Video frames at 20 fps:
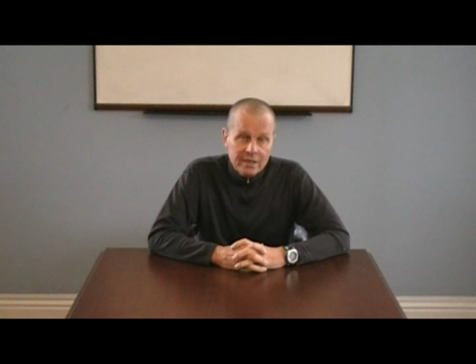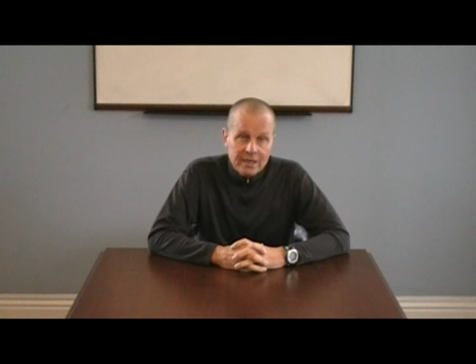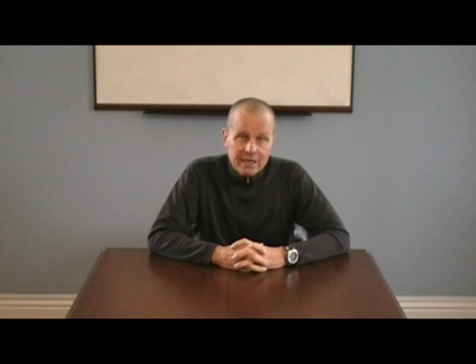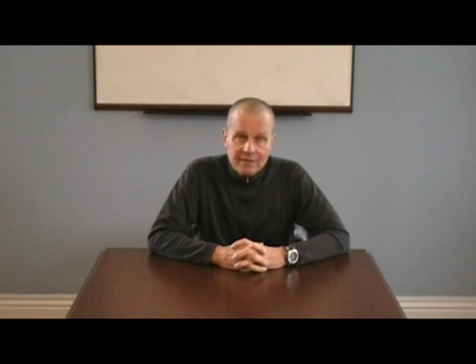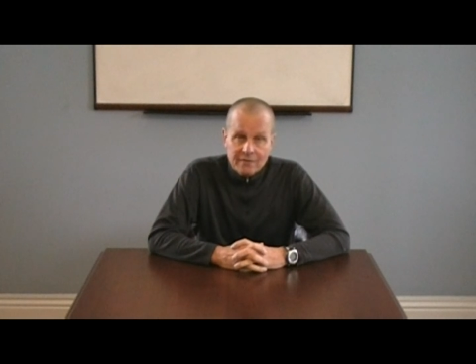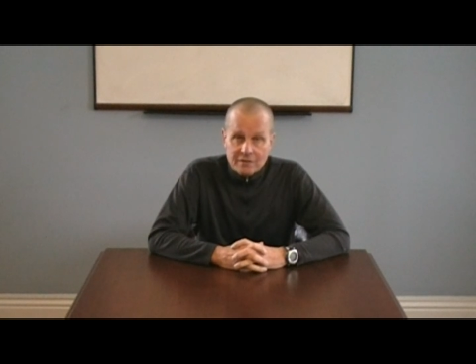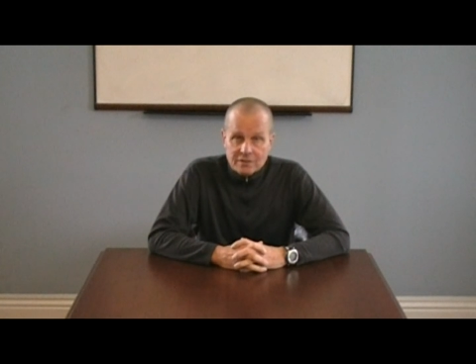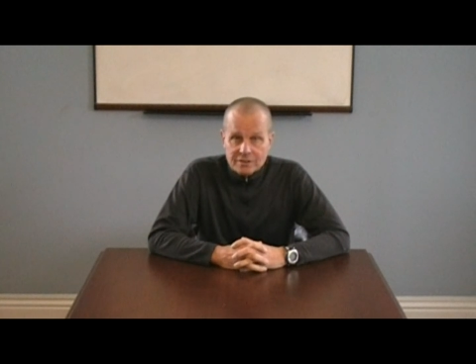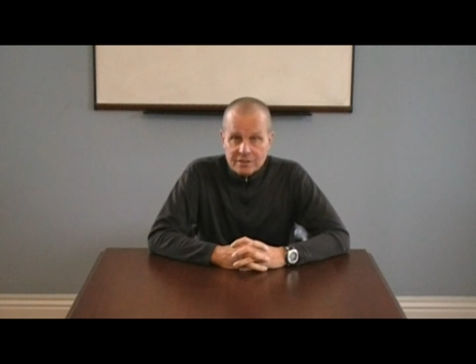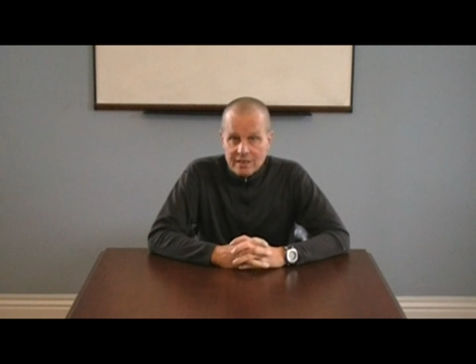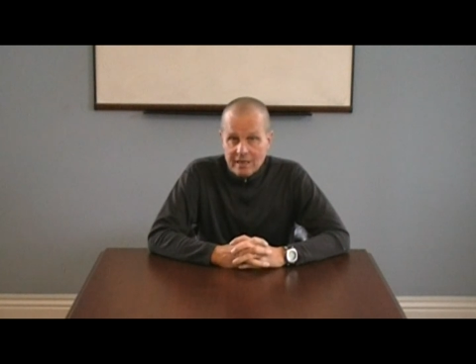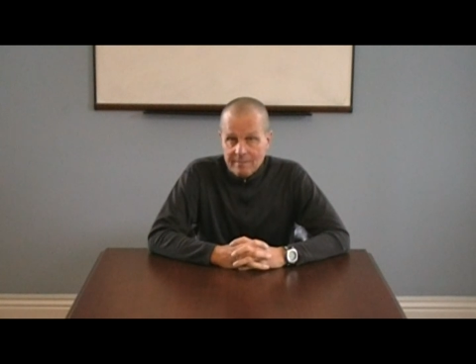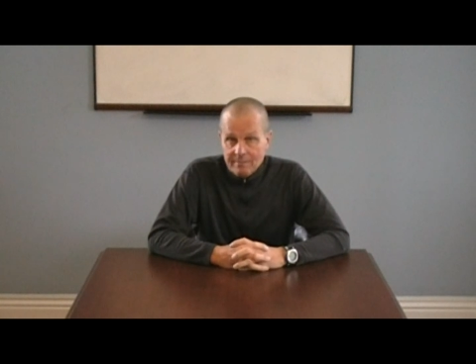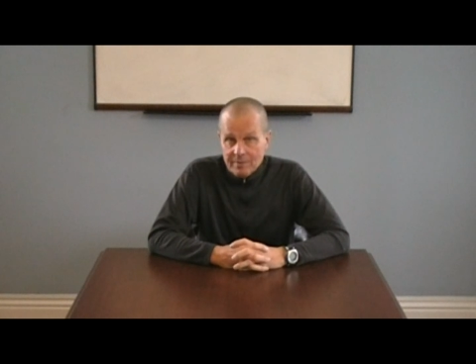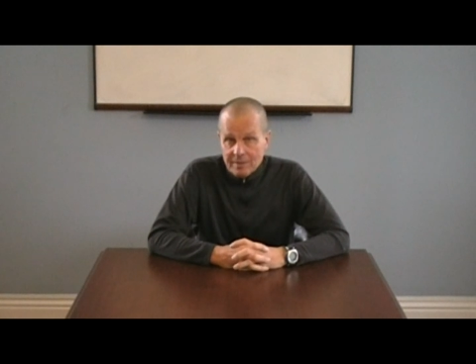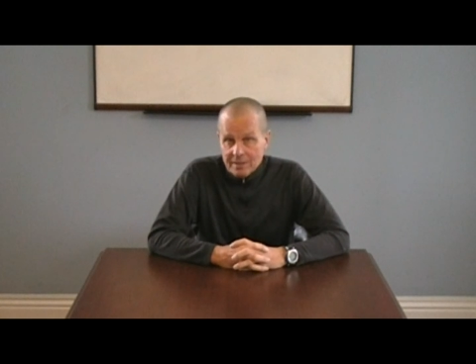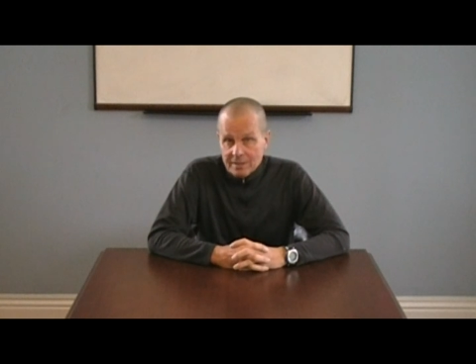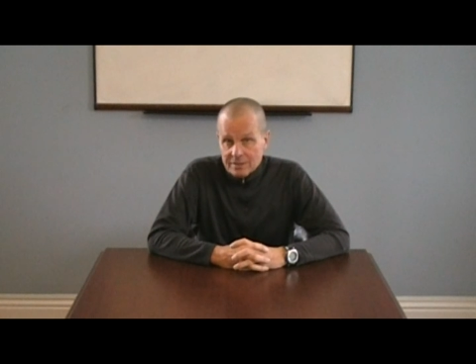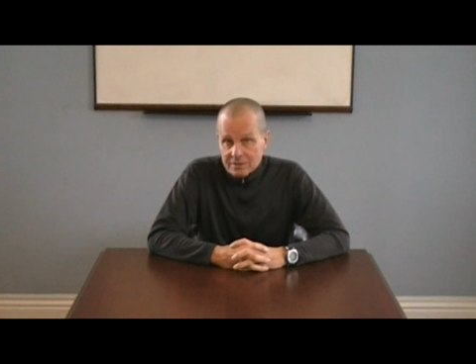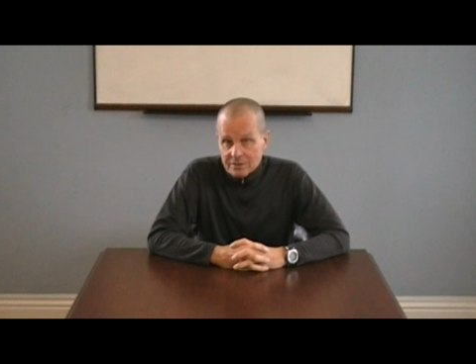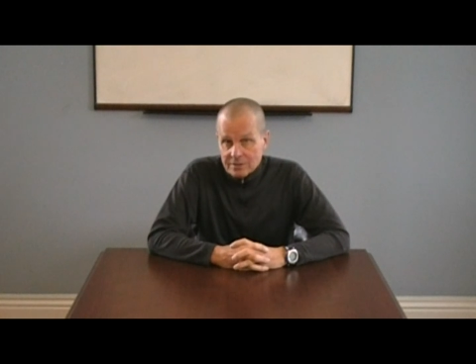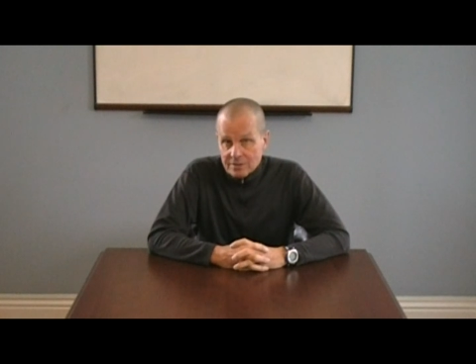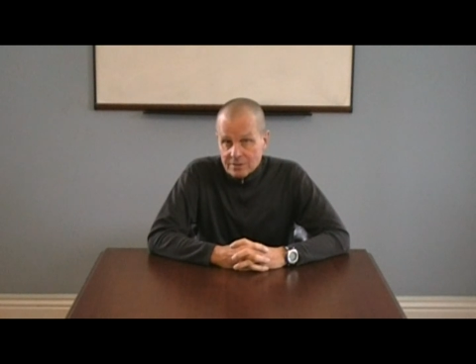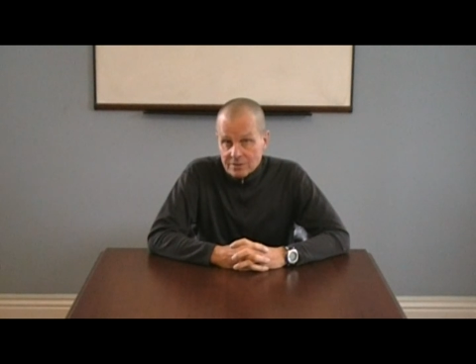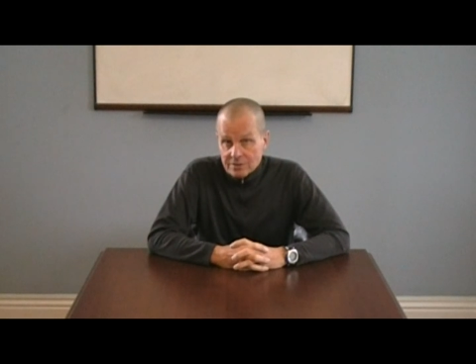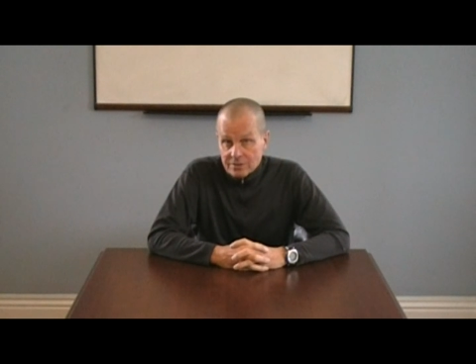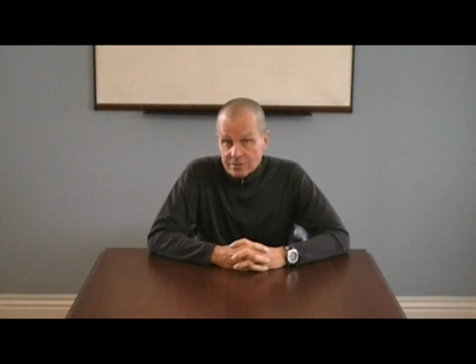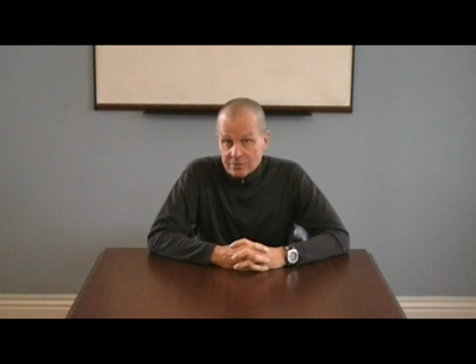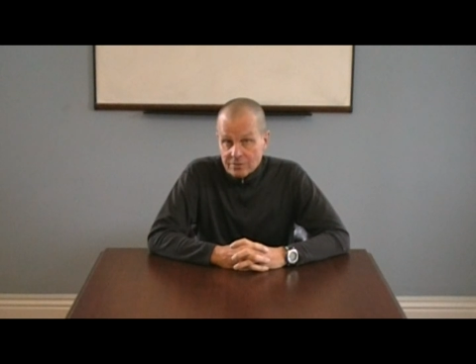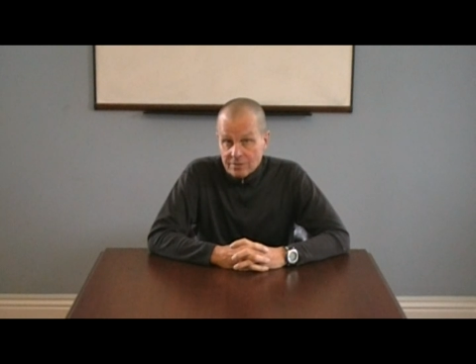and the stopping
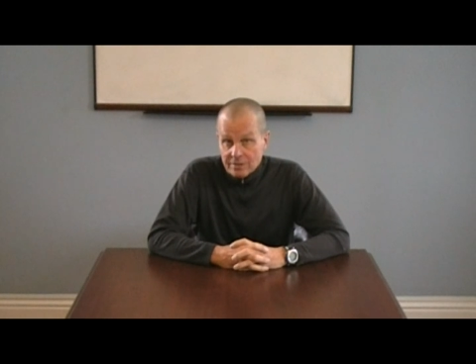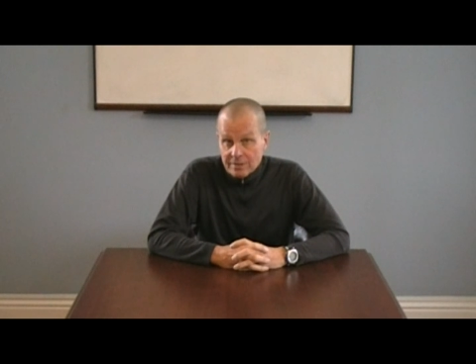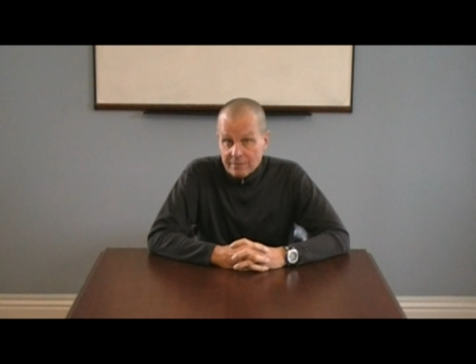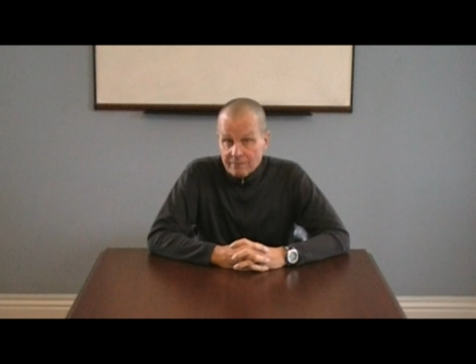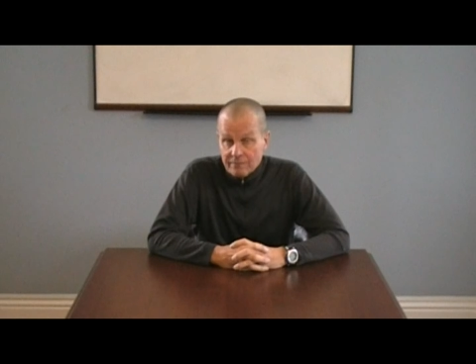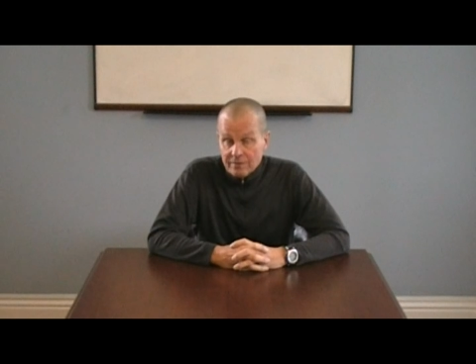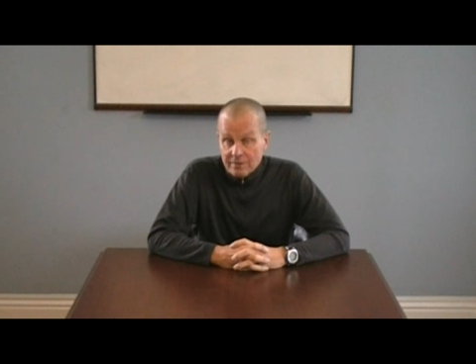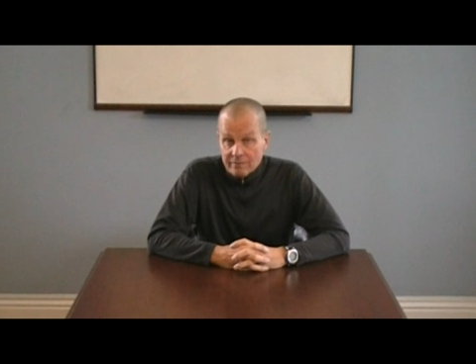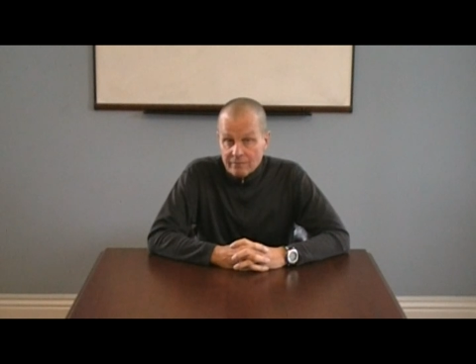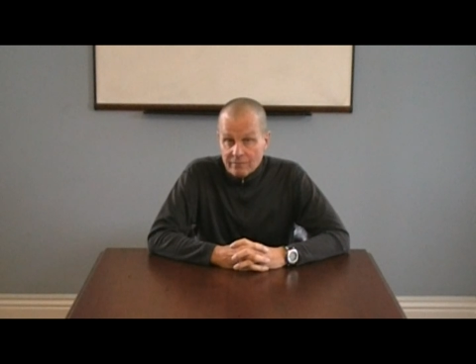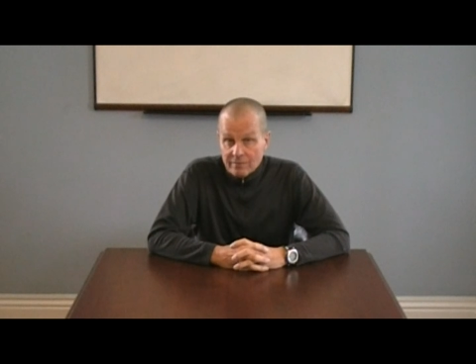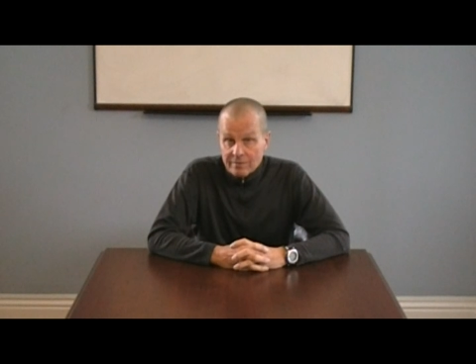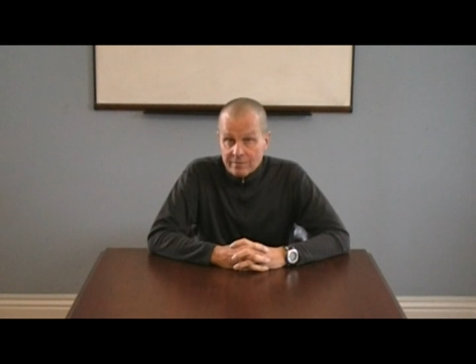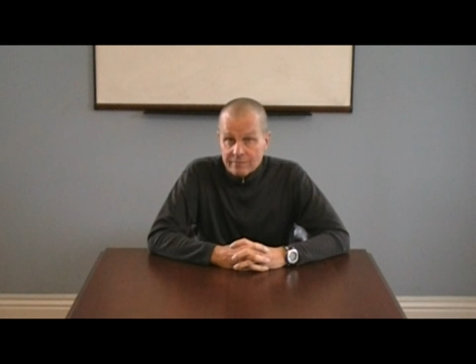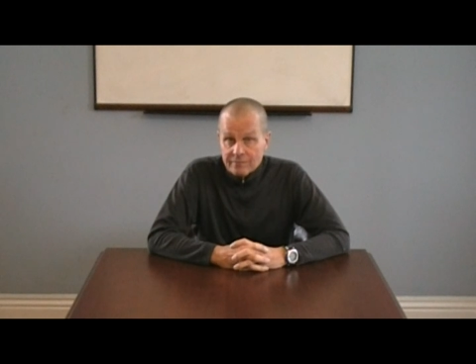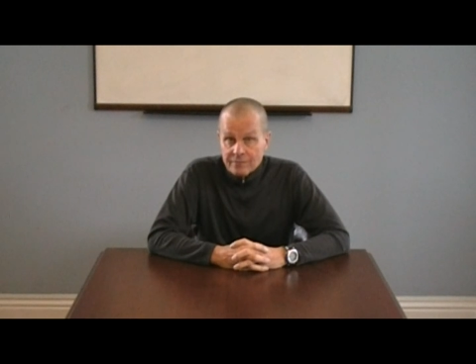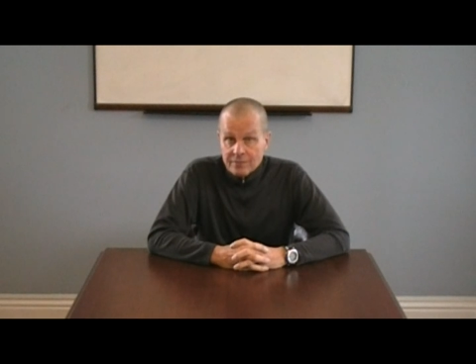distances are different.